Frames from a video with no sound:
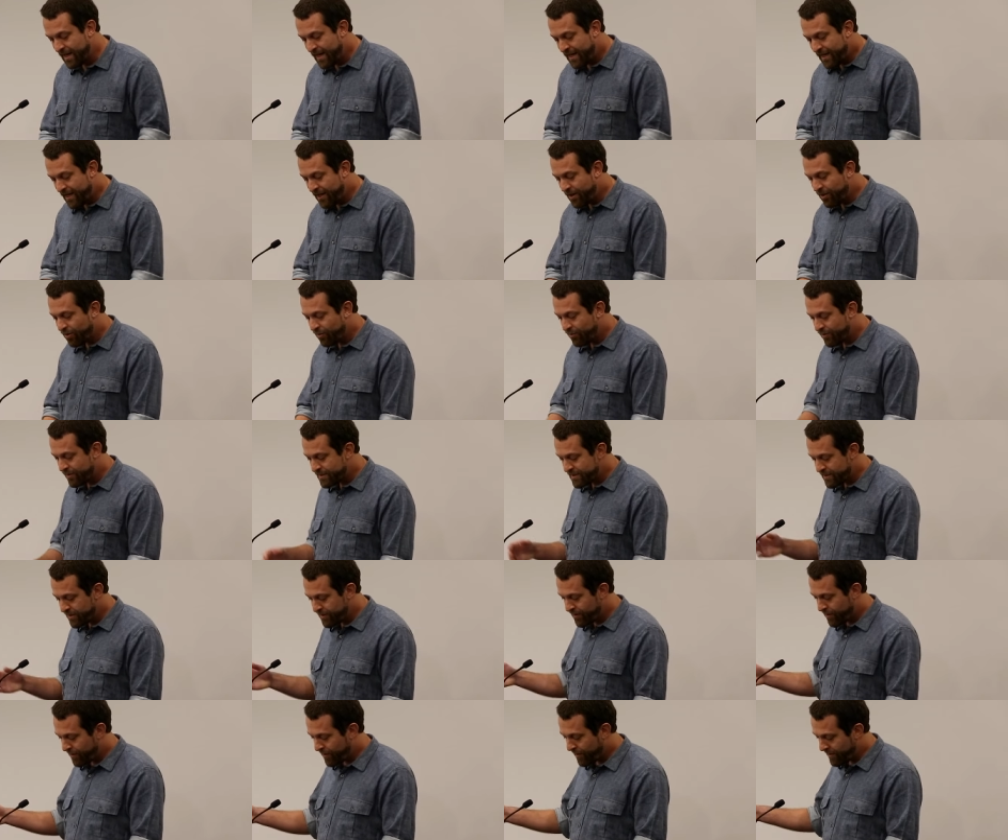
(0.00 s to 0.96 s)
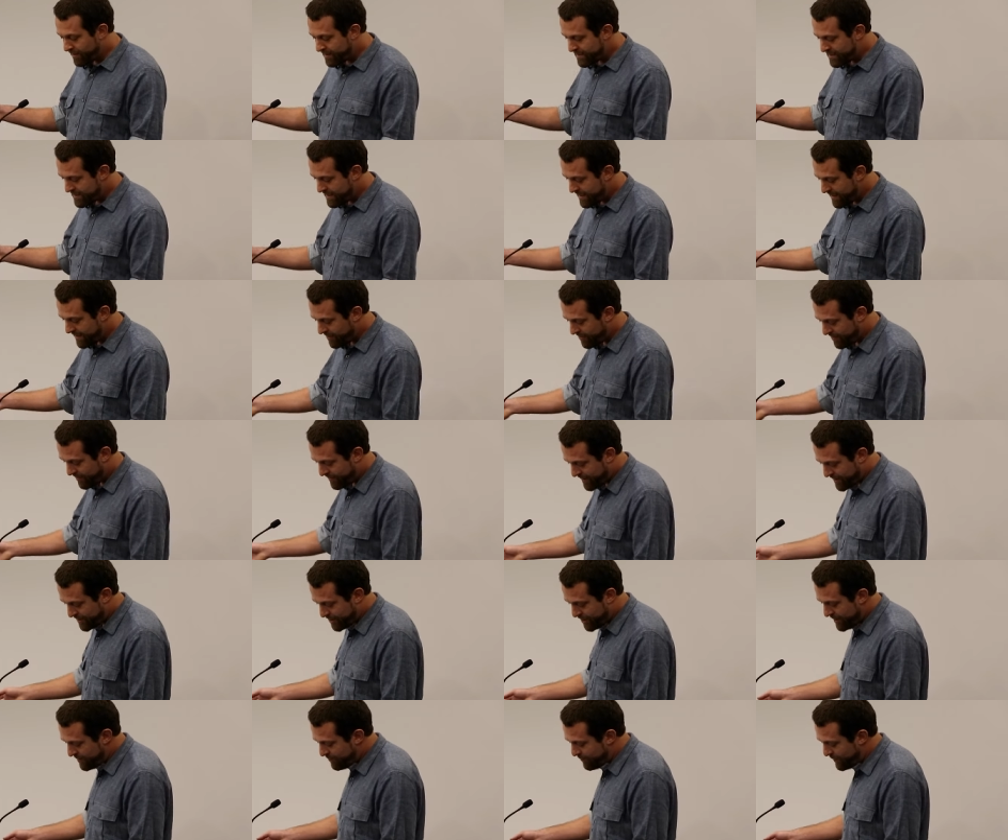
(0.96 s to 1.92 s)
Here was the gnarled cedar
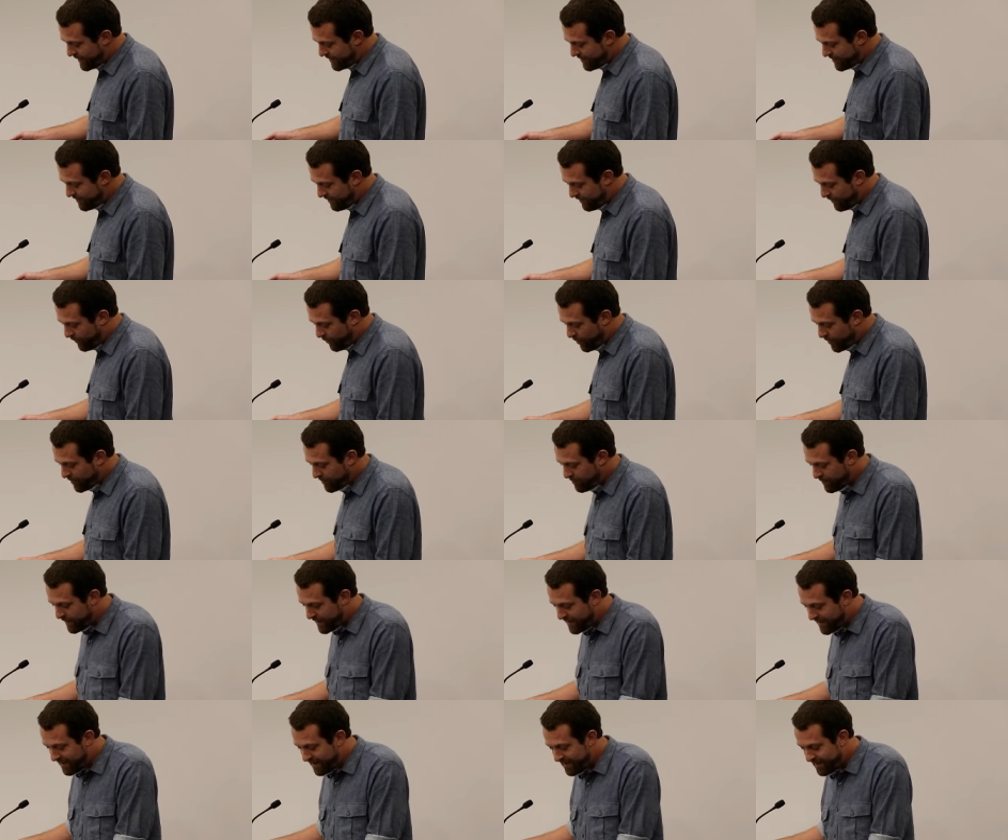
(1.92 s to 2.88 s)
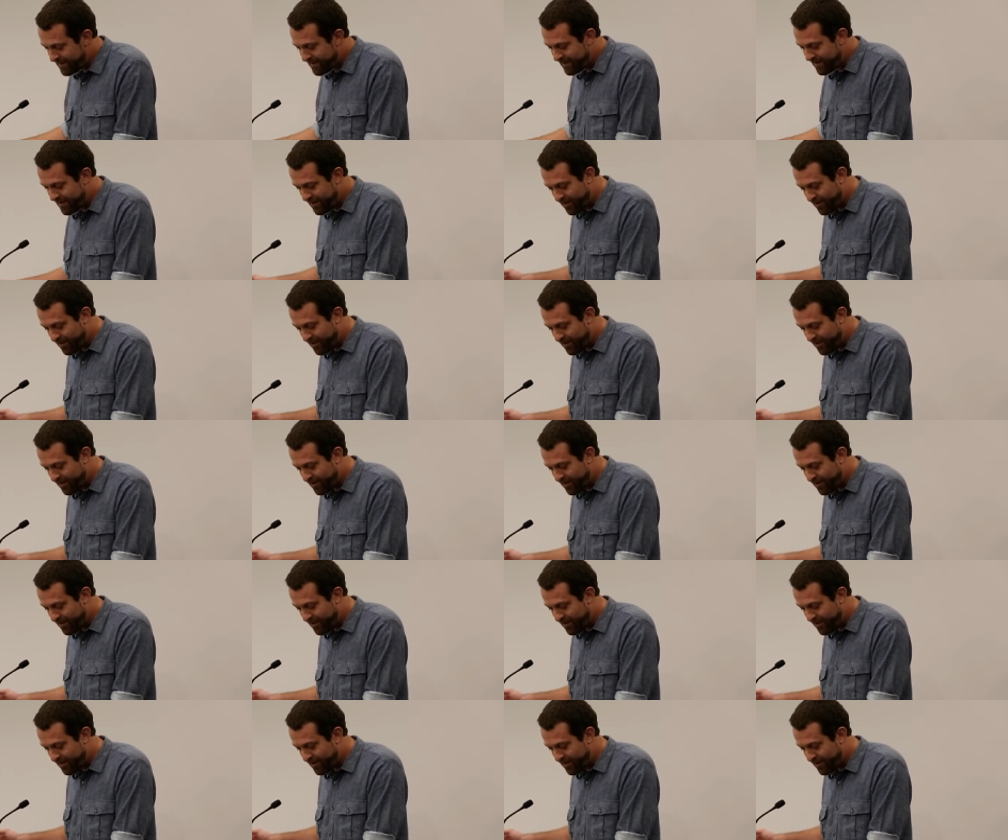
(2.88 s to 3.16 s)
that she'd built a fort beneath,